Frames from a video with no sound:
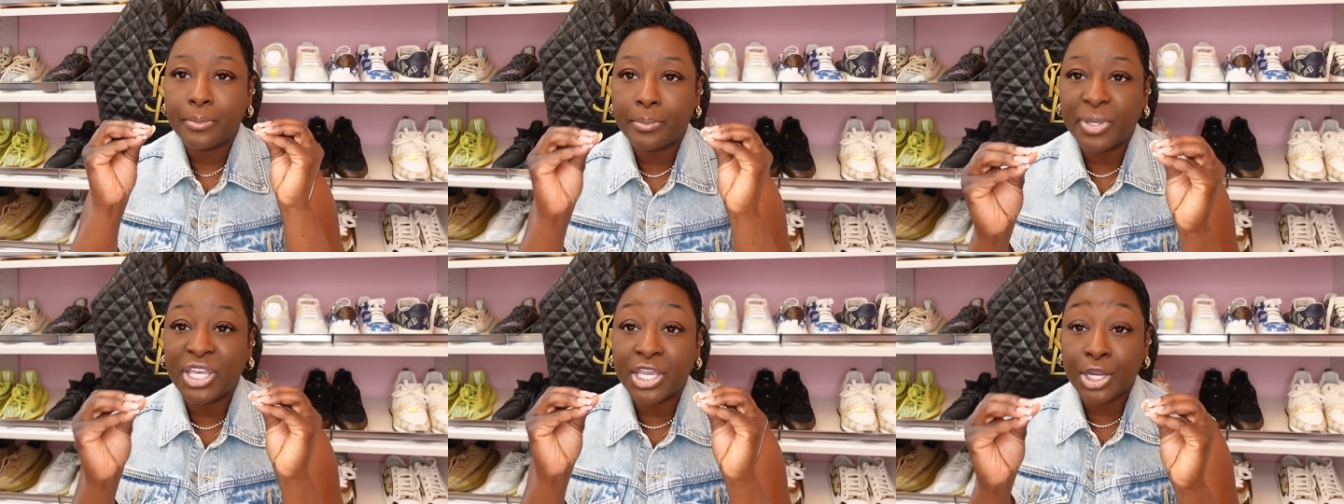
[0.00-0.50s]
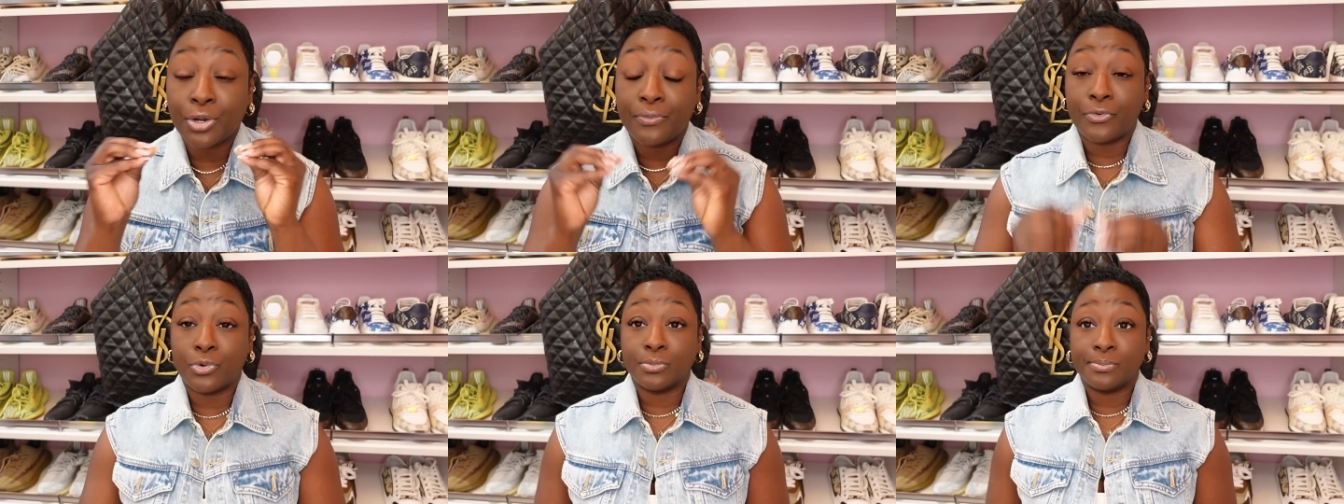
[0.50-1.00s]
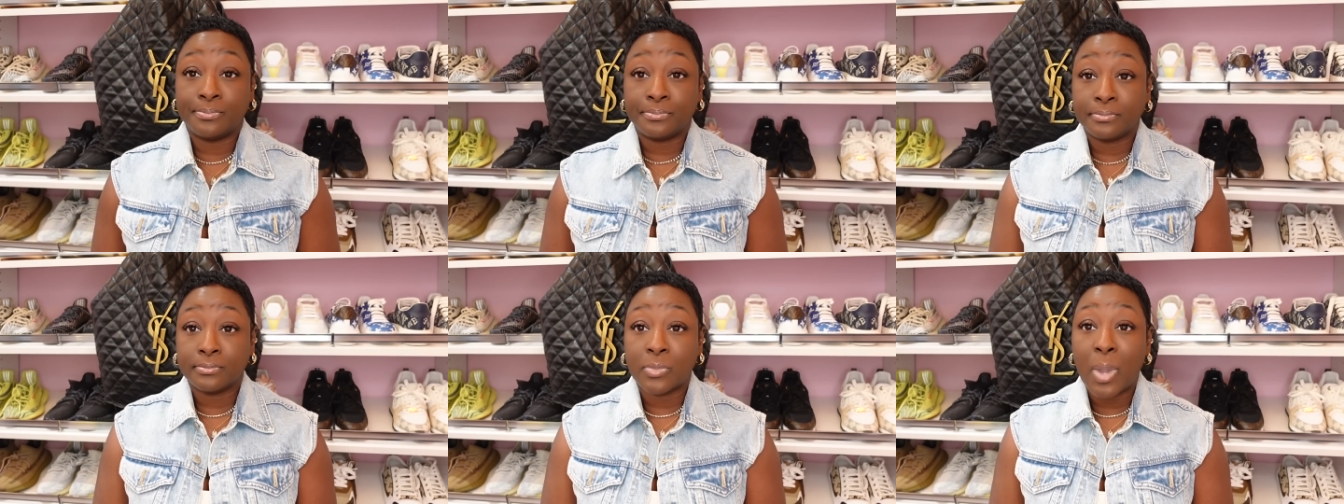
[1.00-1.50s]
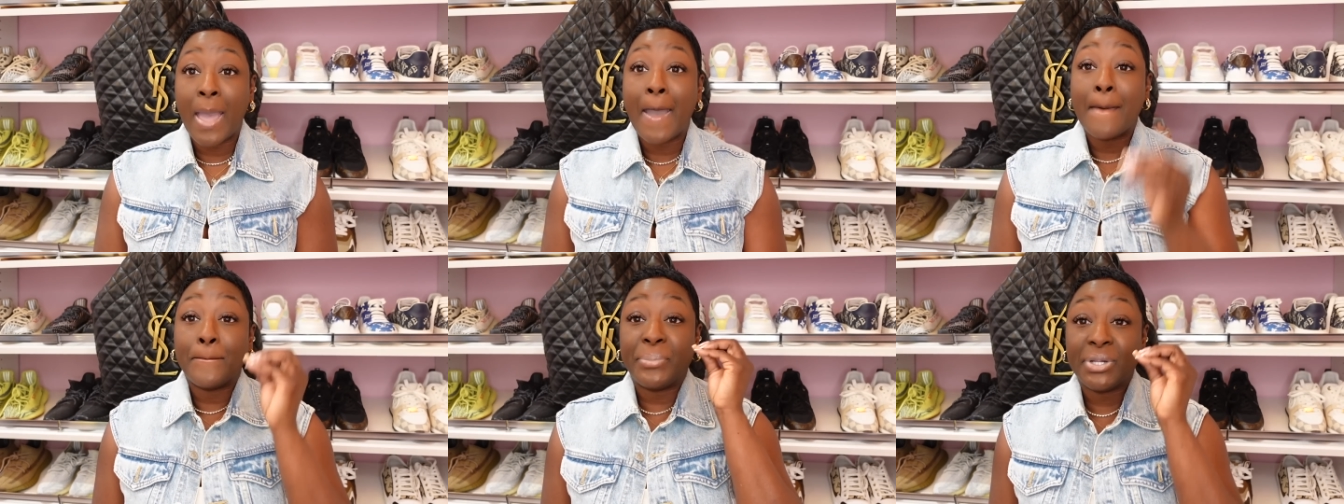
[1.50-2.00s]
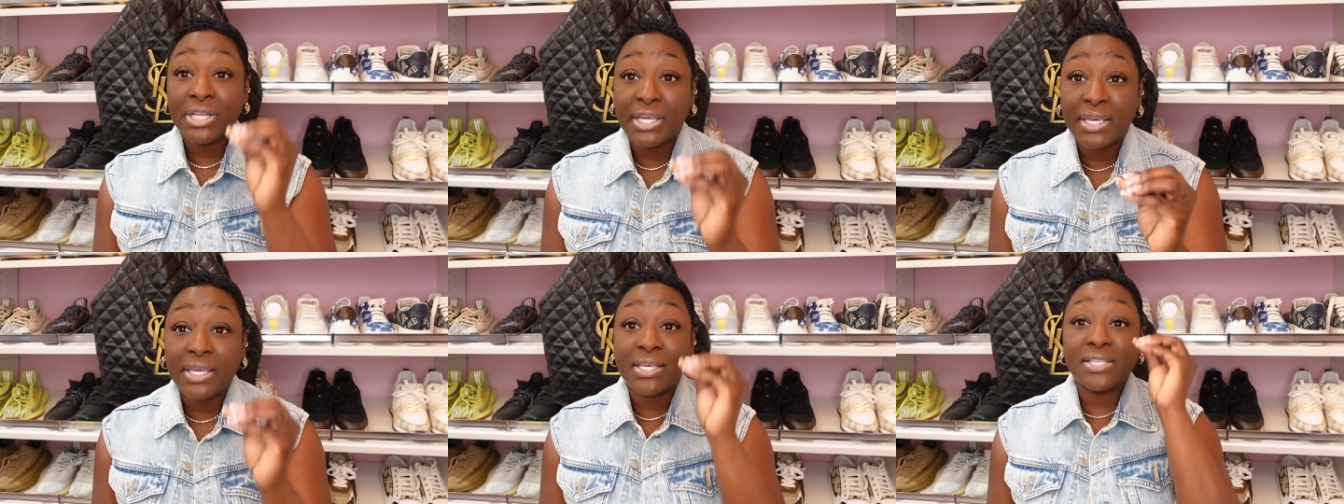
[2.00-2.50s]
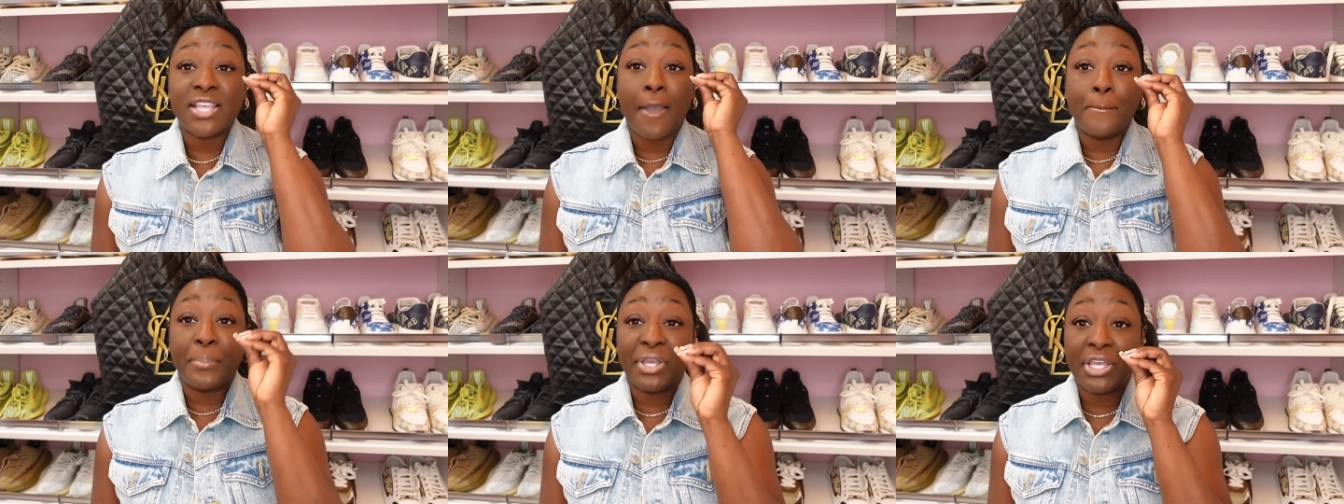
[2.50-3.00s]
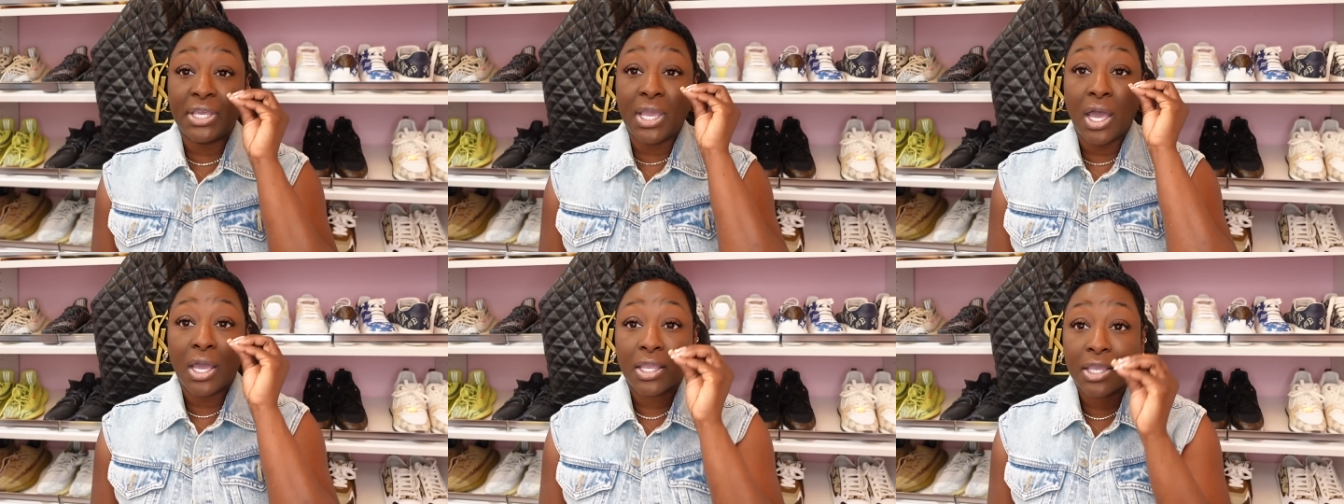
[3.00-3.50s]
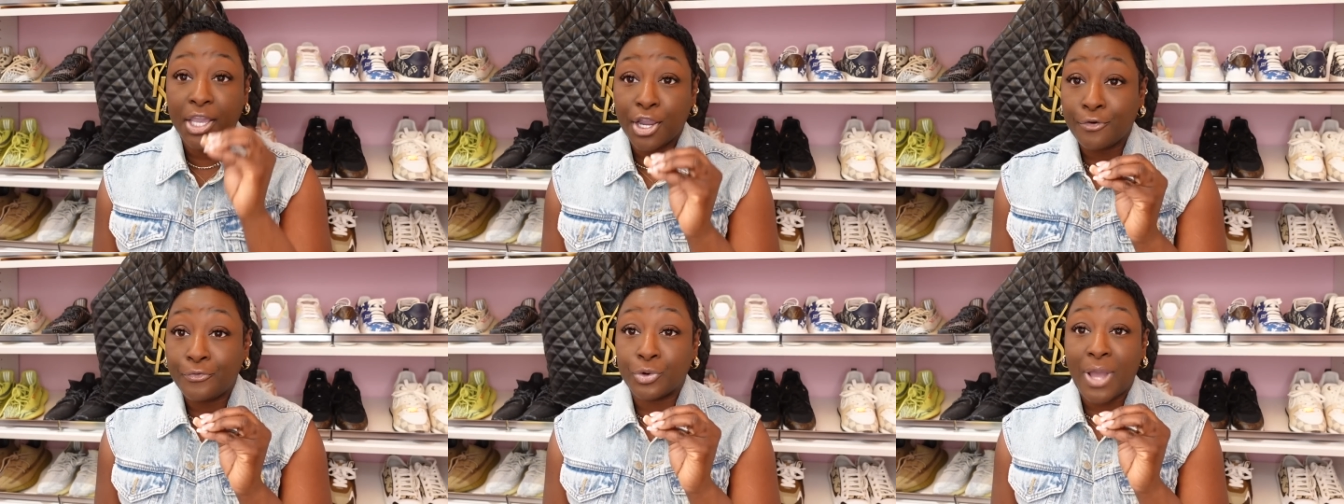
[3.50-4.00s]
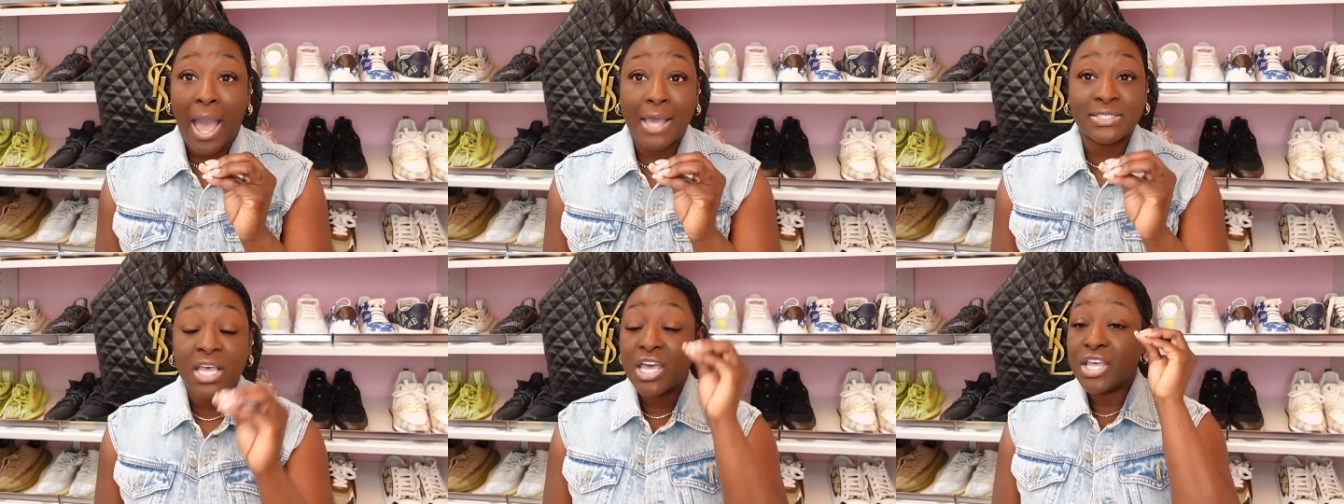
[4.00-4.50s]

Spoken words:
Be careful. Please be careful, guys.